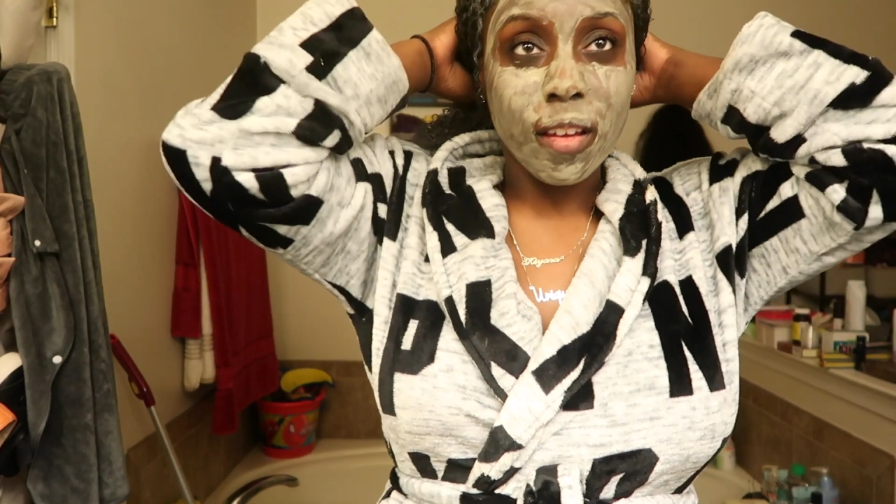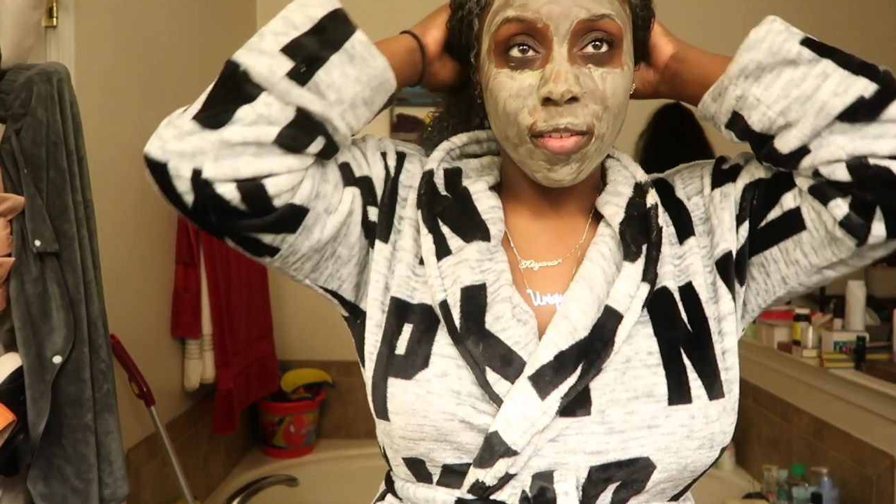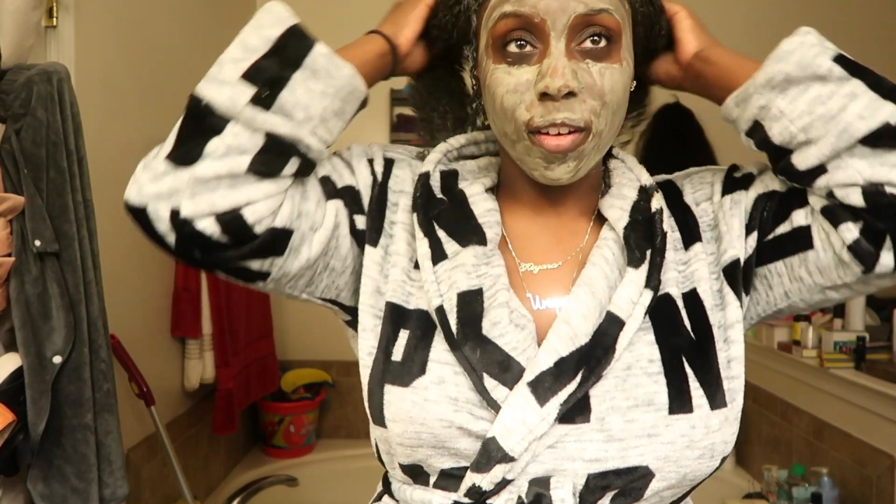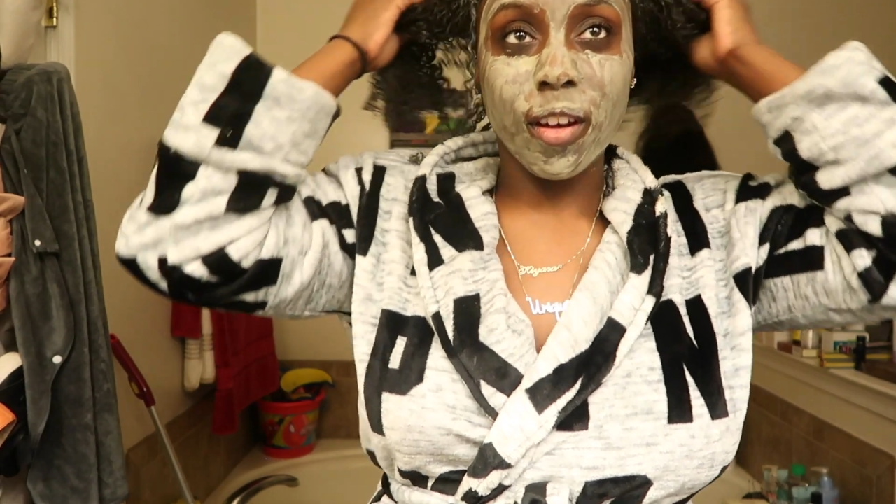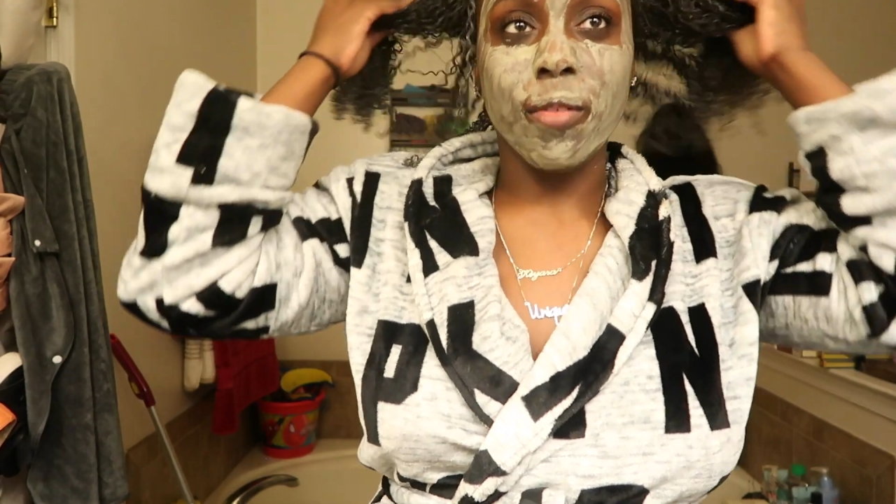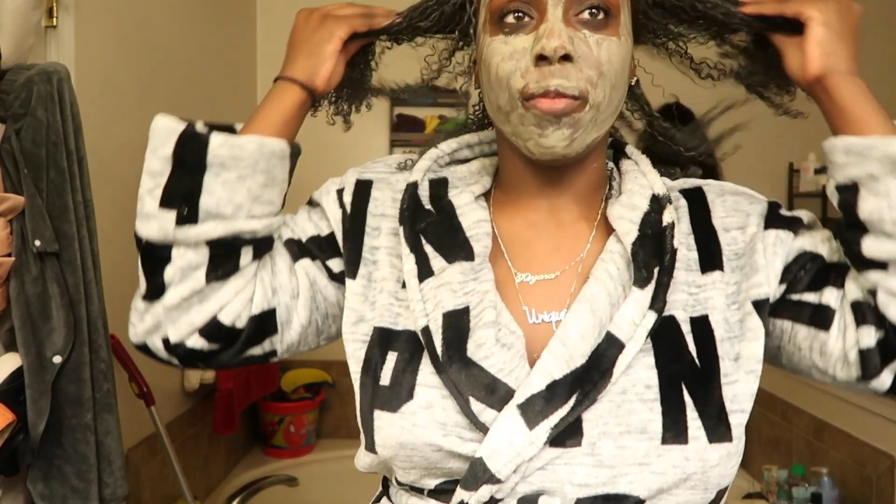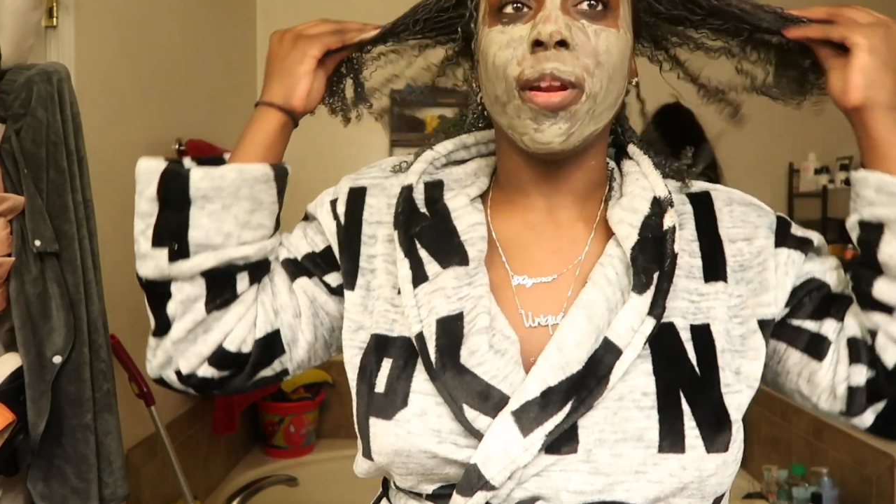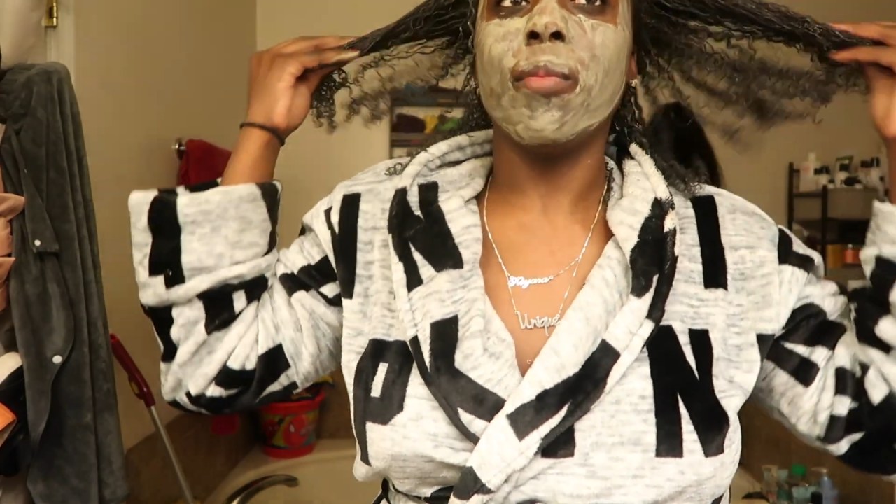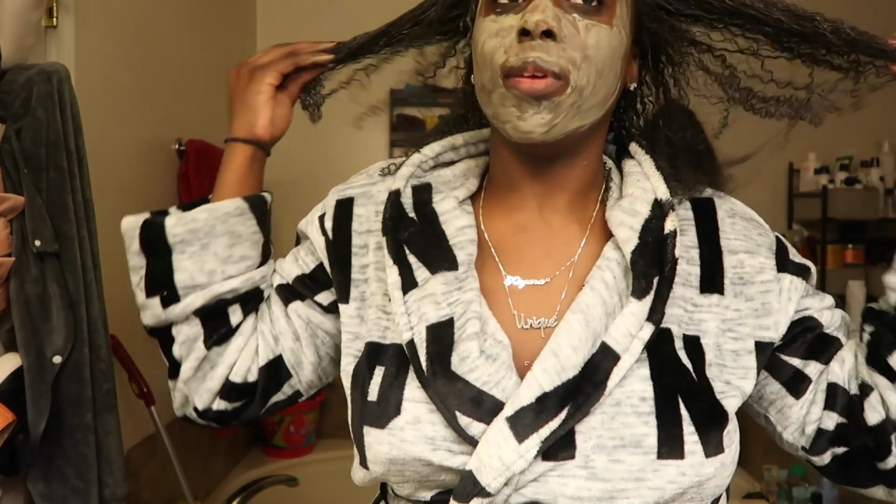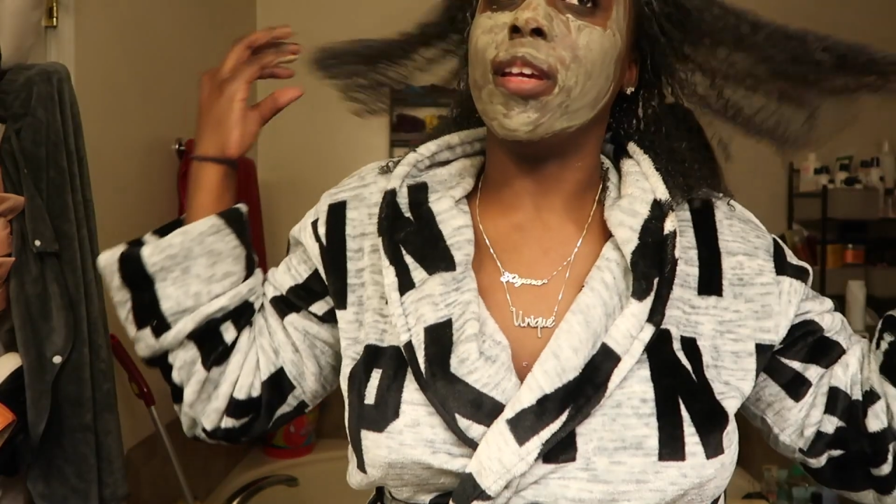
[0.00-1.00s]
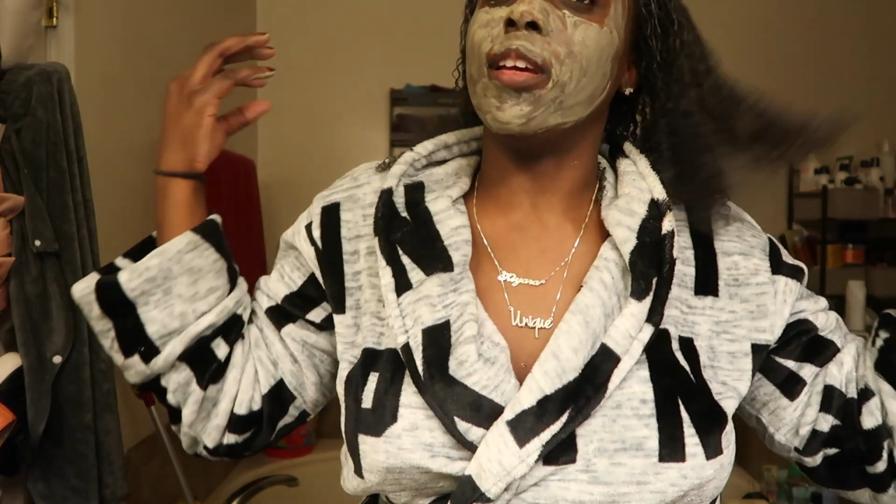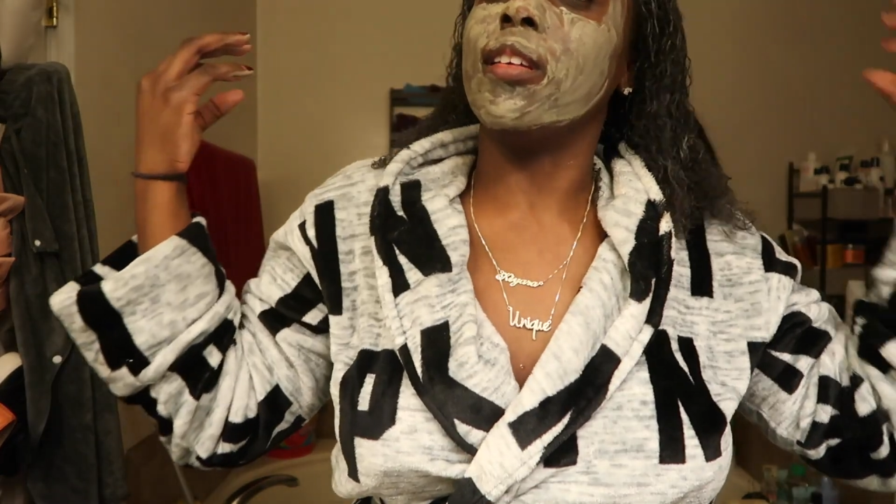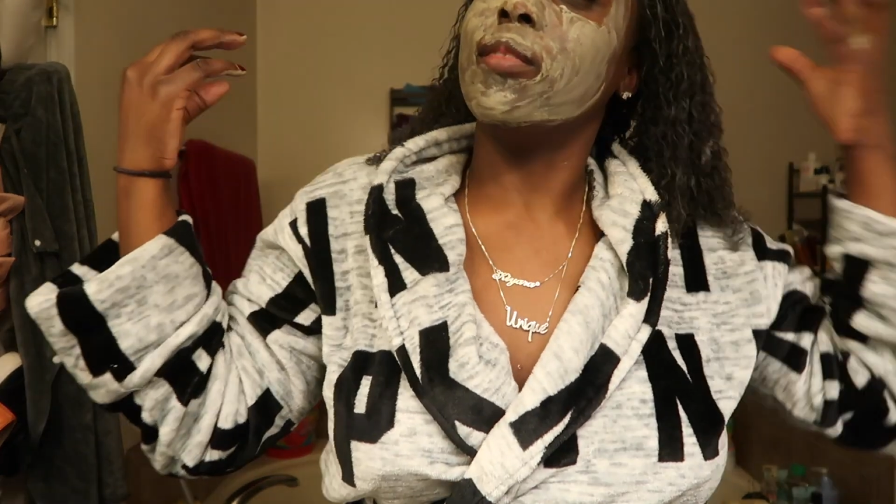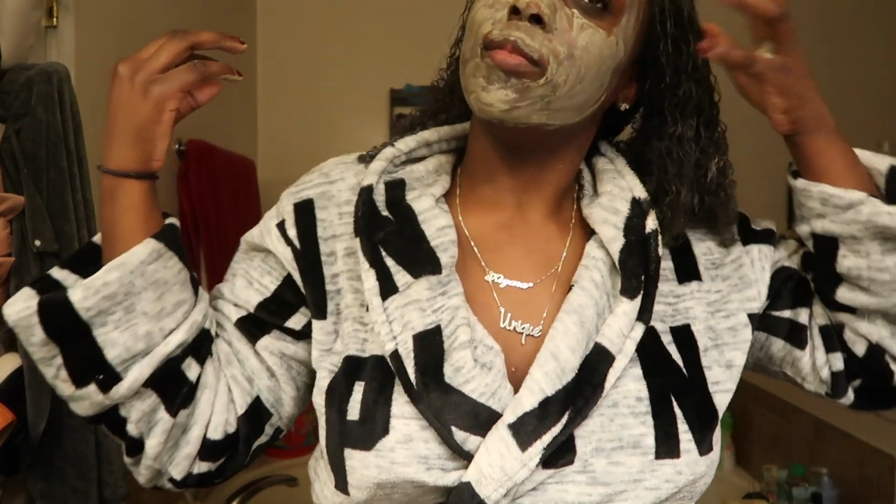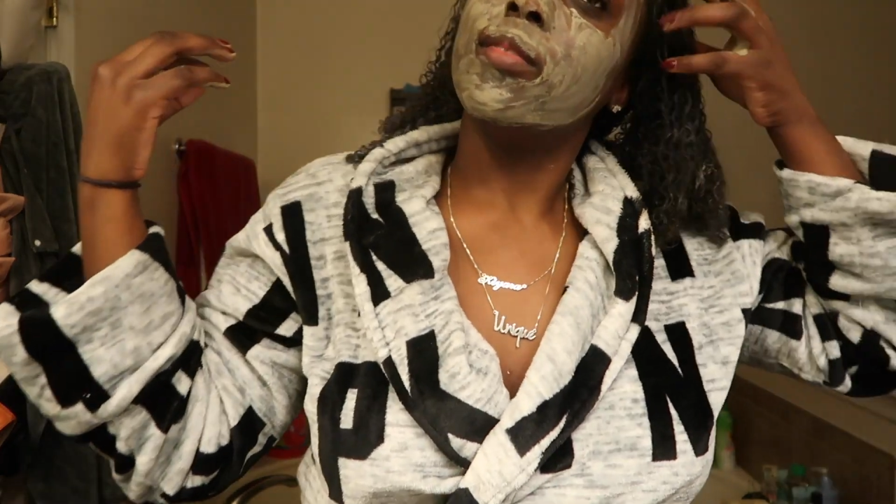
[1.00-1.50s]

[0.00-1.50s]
If y'all get what I mean,